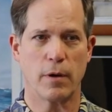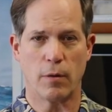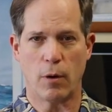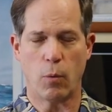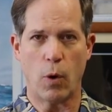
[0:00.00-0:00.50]

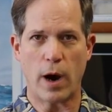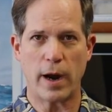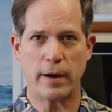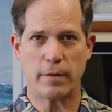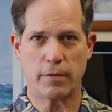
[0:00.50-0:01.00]
a
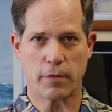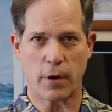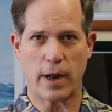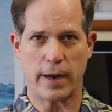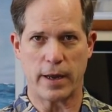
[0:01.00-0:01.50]
wide
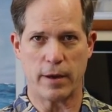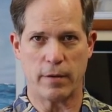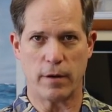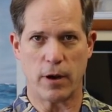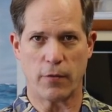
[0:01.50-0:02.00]
variety
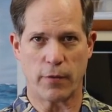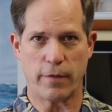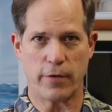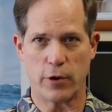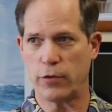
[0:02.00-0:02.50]
of, of,
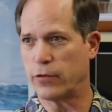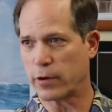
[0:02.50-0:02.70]
reviews.